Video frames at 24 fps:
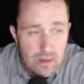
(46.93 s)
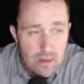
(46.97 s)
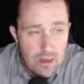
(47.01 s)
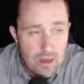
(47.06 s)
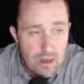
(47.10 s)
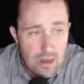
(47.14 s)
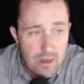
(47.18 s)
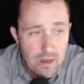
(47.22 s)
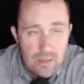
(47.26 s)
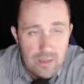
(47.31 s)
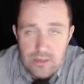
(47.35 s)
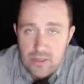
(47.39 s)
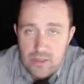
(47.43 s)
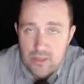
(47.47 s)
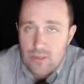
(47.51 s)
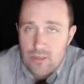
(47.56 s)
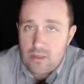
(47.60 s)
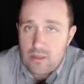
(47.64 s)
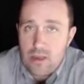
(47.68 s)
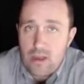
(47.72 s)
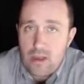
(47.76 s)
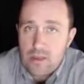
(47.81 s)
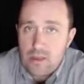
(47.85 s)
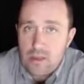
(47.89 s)
Uh, that
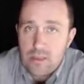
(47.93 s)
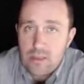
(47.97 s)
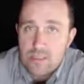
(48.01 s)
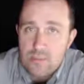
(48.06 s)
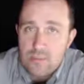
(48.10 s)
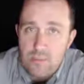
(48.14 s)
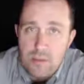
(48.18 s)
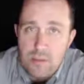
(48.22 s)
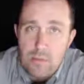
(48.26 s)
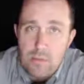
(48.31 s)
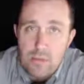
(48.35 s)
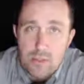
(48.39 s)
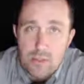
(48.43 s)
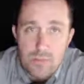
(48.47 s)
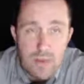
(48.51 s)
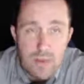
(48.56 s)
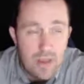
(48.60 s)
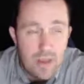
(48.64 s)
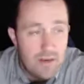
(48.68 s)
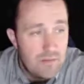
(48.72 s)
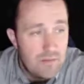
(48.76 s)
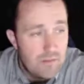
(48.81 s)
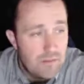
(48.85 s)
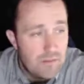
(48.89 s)
shouldn't shock us if people
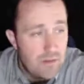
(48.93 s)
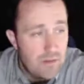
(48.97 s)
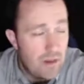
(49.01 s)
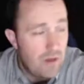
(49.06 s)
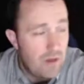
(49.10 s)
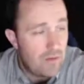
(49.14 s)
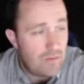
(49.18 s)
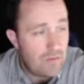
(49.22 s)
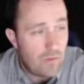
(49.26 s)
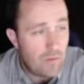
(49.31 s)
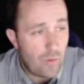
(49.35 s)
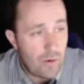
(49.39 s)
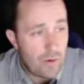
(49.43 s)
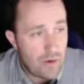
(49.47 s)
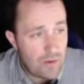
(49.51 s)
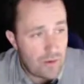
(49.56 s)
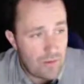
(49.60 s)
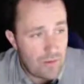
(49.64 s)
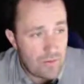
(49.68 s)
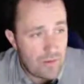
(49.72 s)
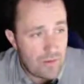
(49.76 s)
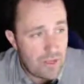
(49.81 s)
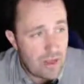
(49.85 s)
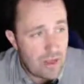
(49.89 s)
spend uh, 40 or
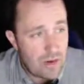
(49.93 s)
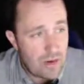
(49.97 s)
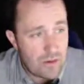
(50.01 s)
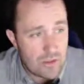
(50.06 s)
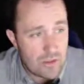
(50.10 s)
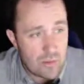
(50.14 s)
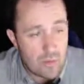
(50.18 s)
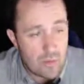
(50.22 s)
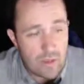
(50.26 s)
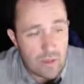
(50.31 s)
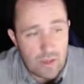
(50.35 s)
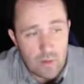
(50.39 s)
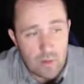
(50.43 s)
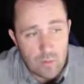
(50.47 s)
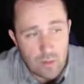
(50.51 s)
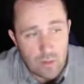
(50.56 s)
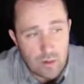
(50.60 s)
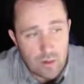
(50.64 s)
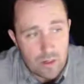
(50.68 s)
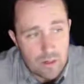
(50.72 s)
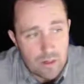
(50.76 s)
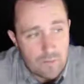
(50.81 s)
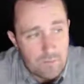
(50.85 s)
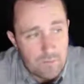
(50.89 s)
50 hours a week at
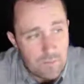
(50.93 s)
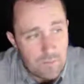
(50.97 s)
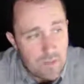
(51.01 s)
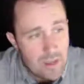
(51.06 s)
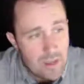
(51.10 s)
work.